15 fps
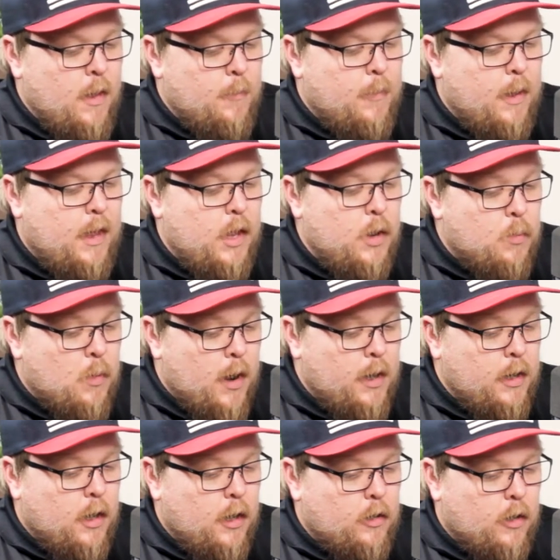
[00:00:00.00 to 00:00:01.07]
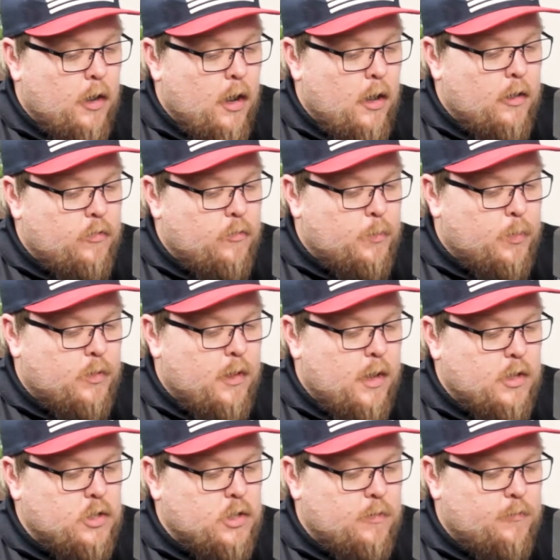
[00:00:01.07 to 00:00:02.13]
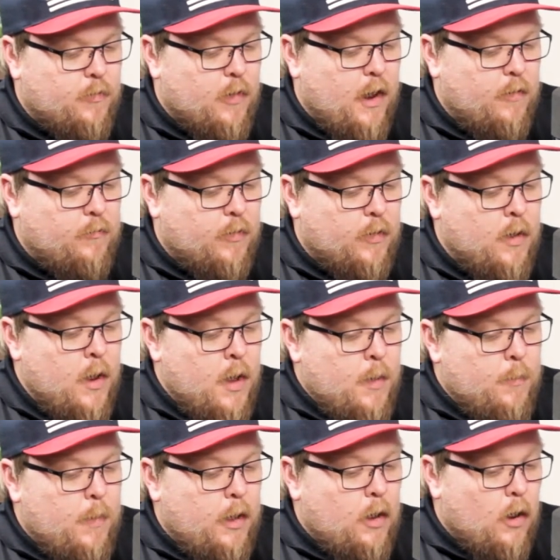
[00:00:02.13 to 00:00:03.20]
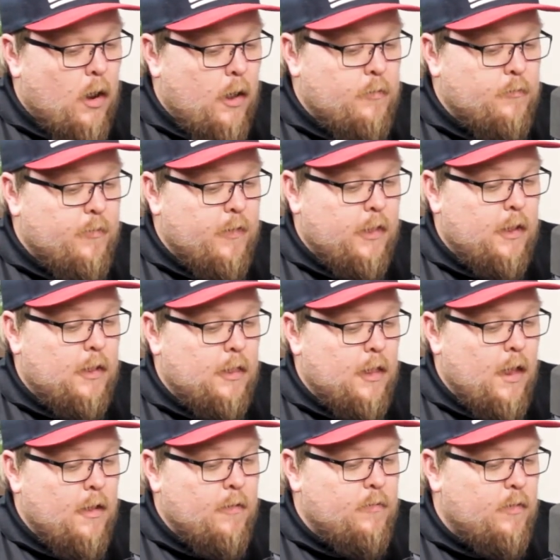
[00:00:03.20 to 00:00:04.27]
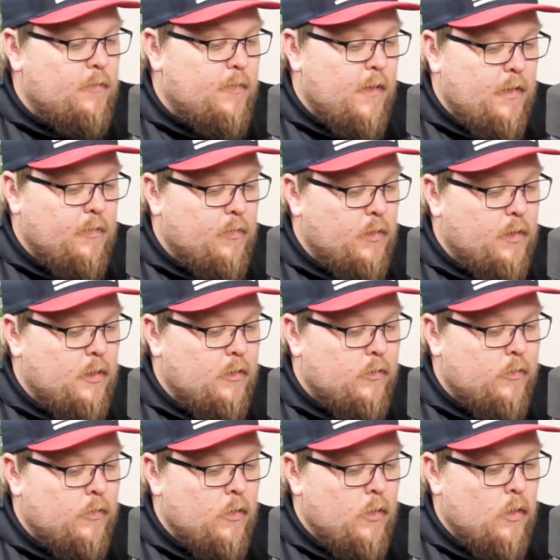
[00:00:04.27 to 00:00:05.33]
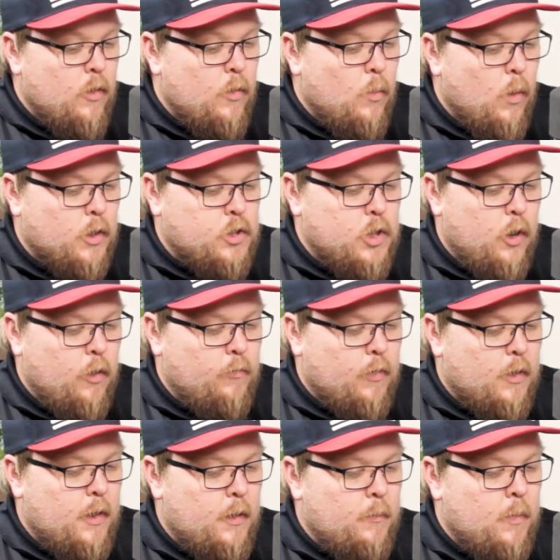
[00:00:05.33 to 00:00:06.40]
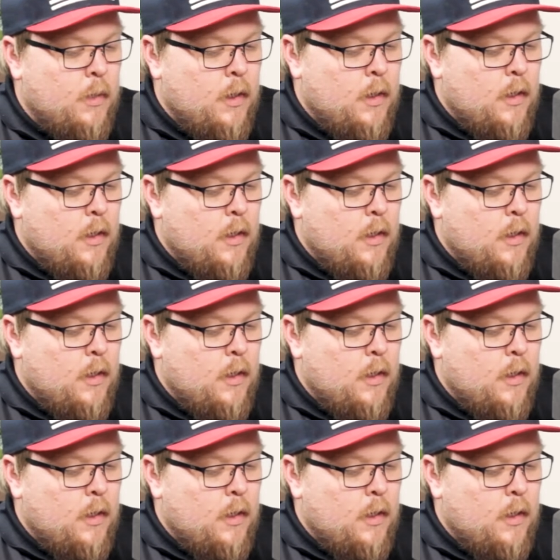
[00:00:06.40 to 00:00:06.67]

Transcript: May he reign under God's protection forever. May your unfailing love and faithfulness watch over him.